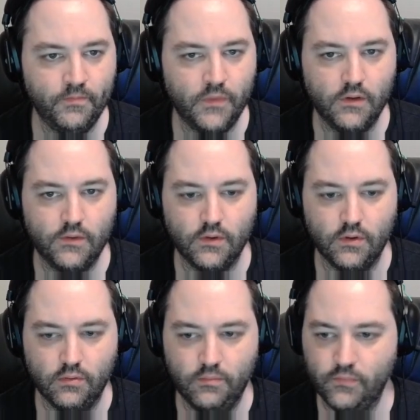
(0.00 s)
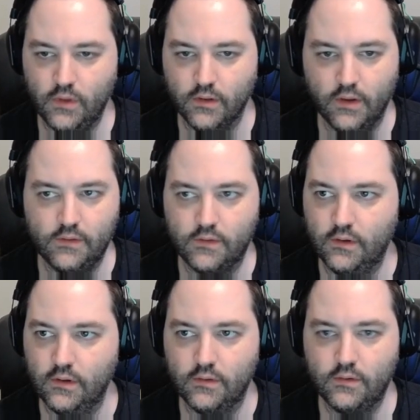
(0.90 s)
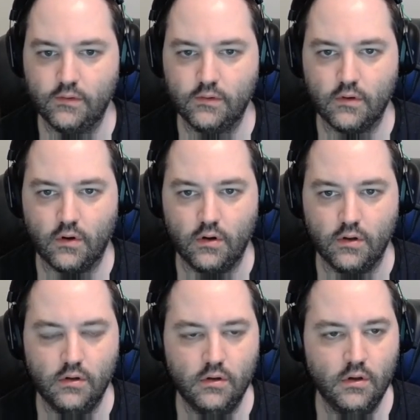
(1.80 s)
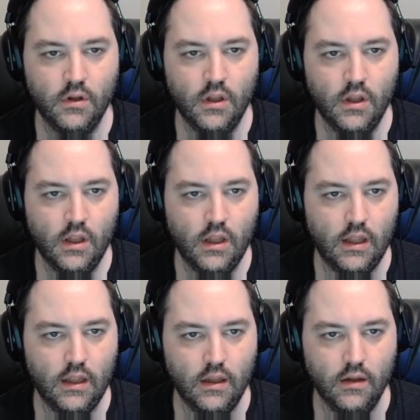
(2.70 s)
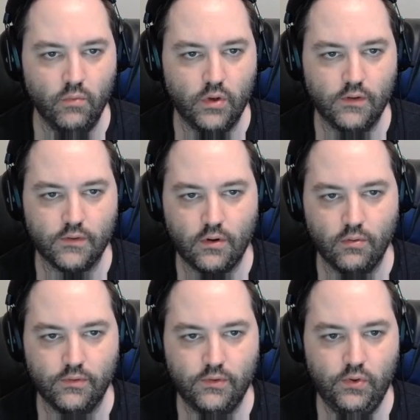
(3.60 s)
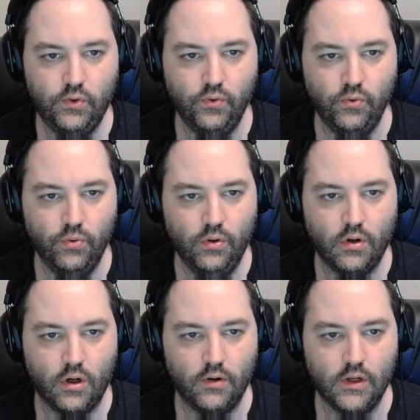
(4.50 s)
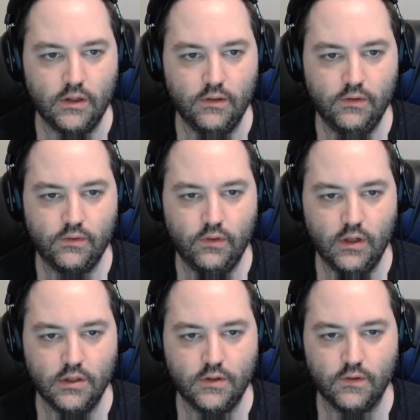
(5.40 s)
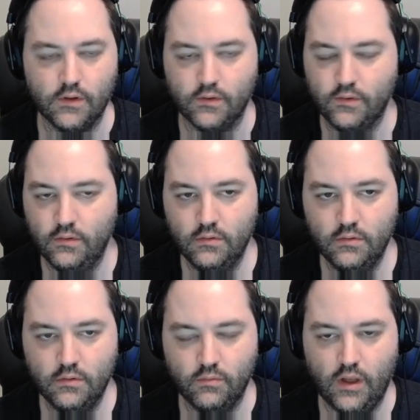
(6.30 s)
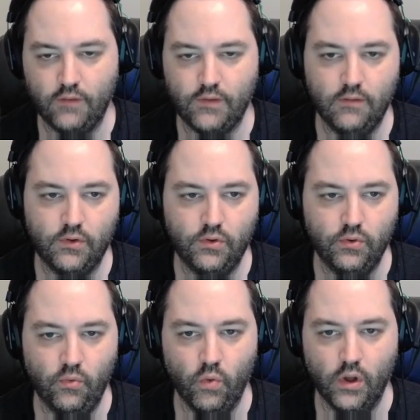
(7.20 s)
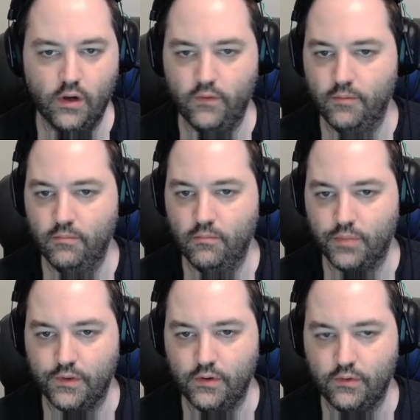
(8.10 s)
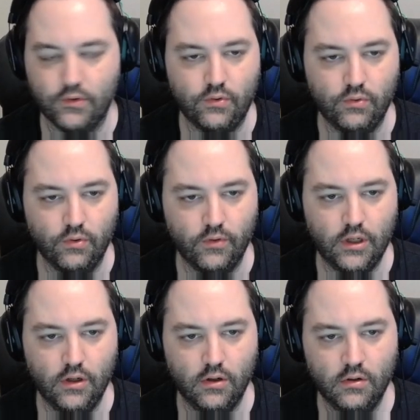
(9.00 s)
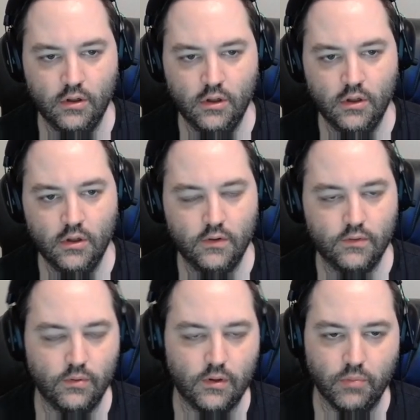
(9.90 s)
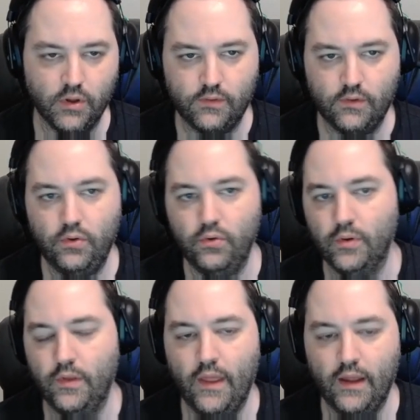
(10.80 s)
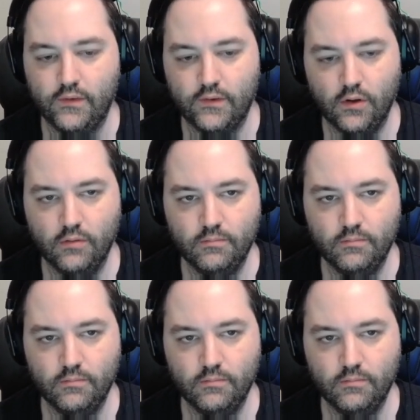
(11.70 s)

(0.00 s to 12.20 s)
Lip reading: So let's get started. And we can start with 2 already. These are the edge cells. We have to have 2 in one of them, but there's a 2 over here. So we can place 2 in that cell.